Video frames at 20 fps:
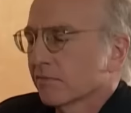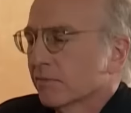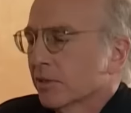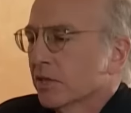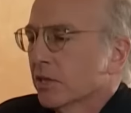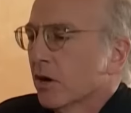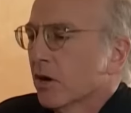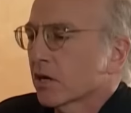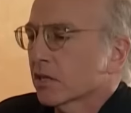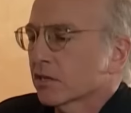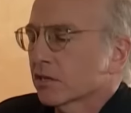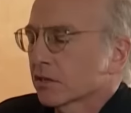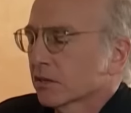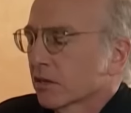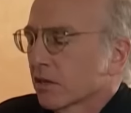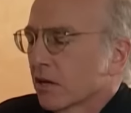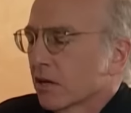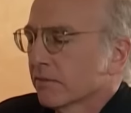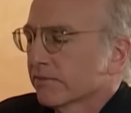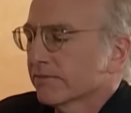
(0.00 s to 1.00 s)
been auctioned
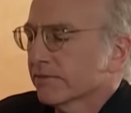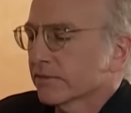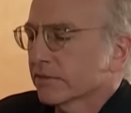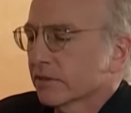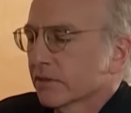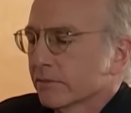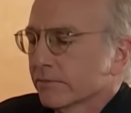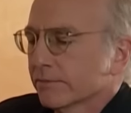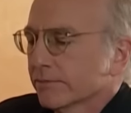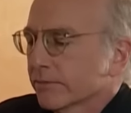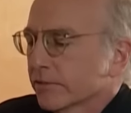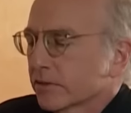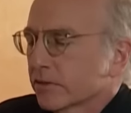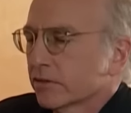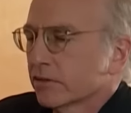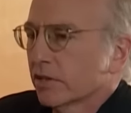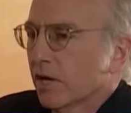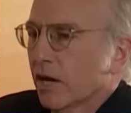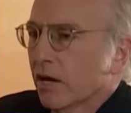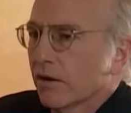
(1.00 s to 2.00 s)
off for some
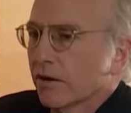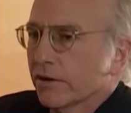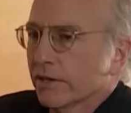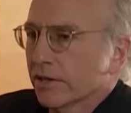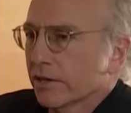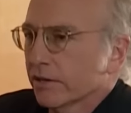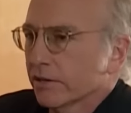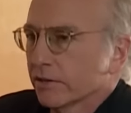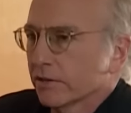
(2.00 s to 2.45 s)
charity.